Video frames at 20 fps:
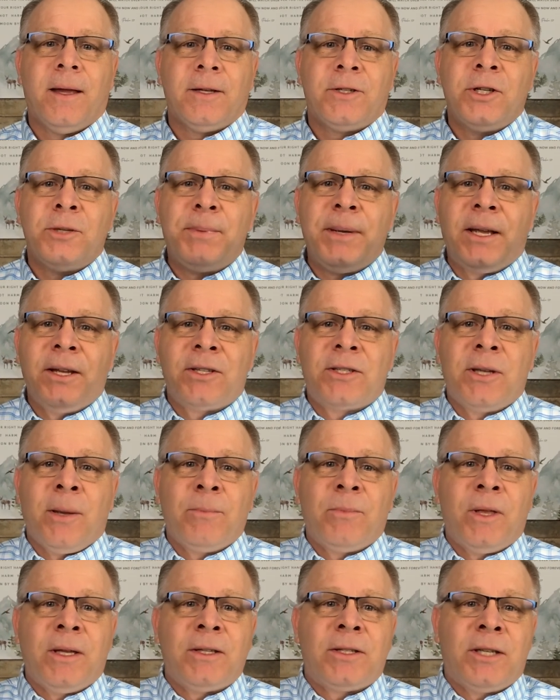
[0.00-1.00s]
Just because
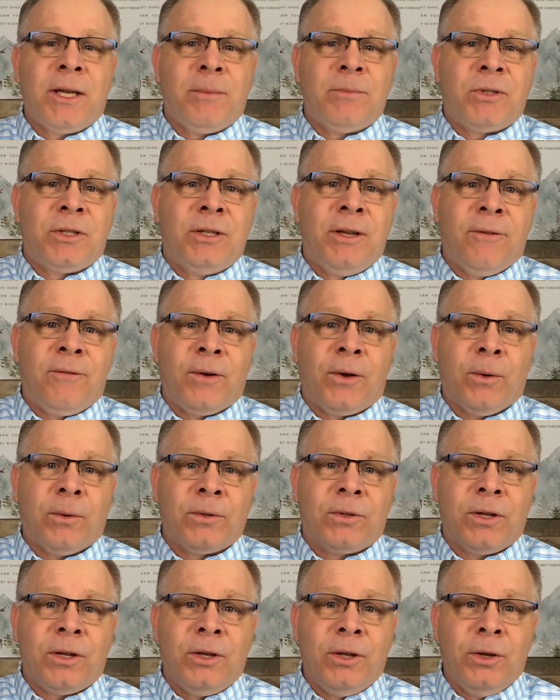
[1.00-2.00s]
something seems
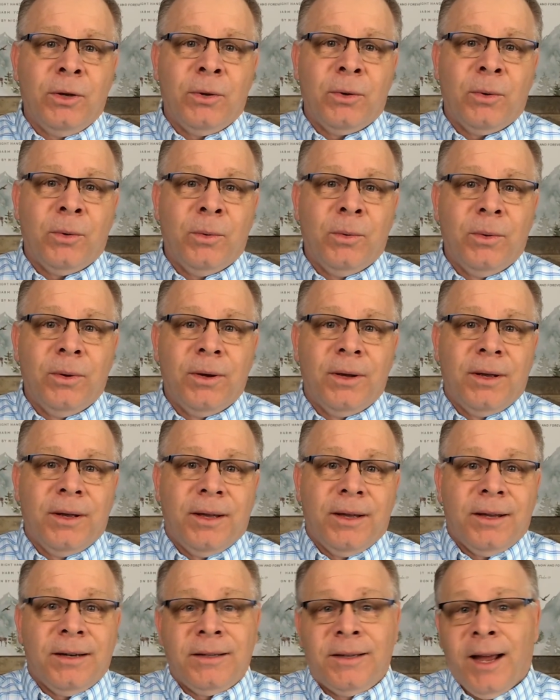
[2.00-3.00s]
difficult to you
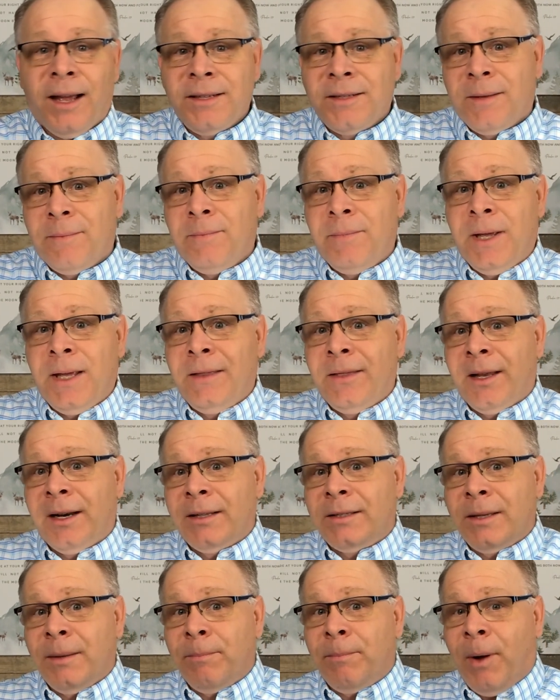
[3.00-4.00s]
doesn't mean that
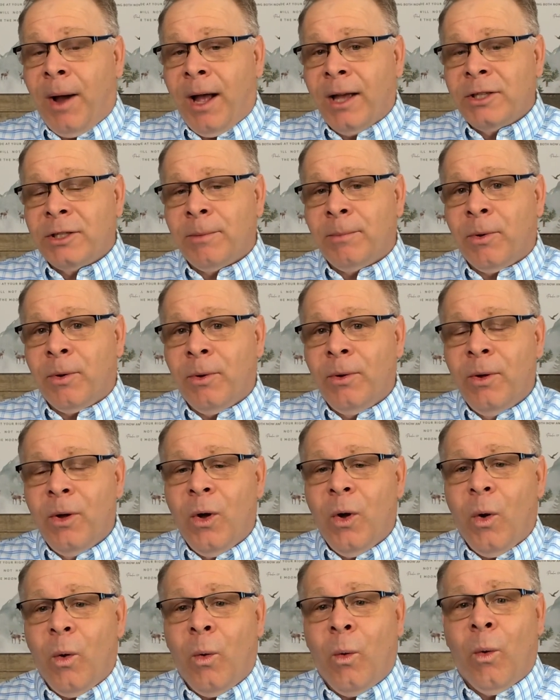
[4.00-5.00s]
it's impossible
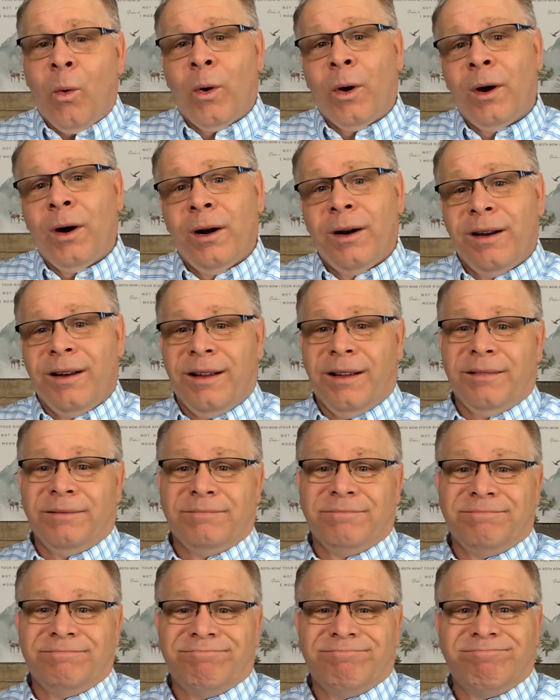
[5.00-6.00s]
or
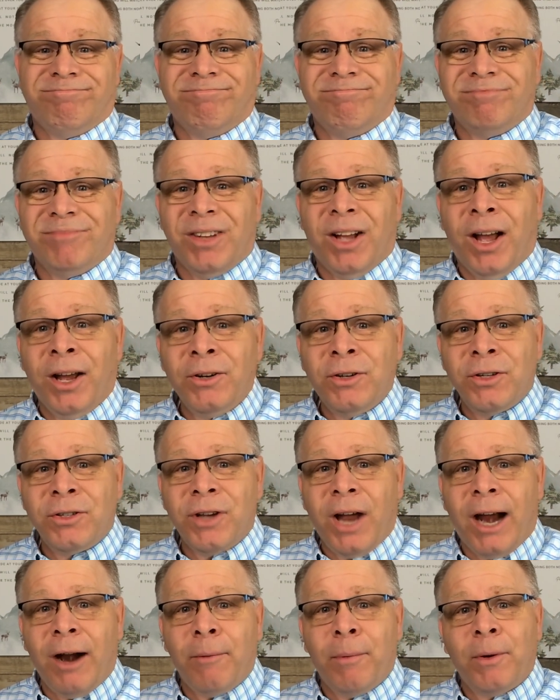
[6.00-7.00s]

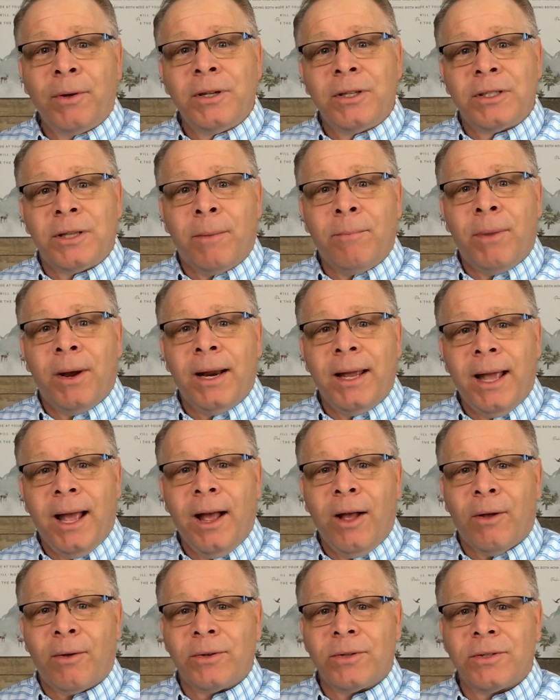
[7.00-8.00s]
undesirable to somebody
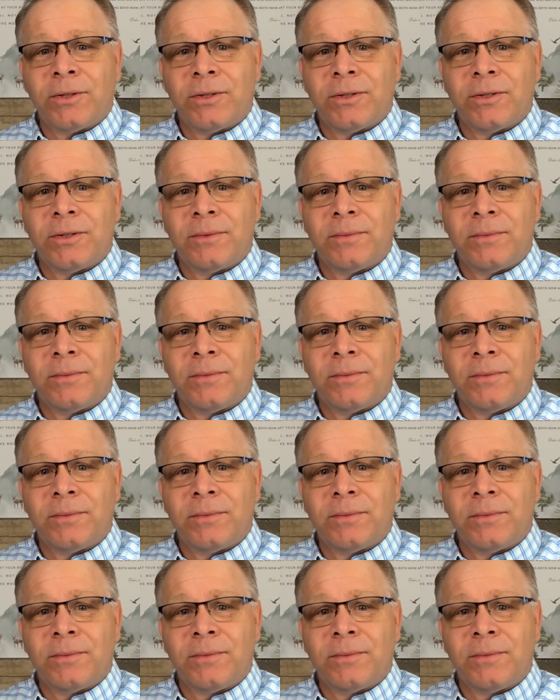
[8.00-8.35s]
else.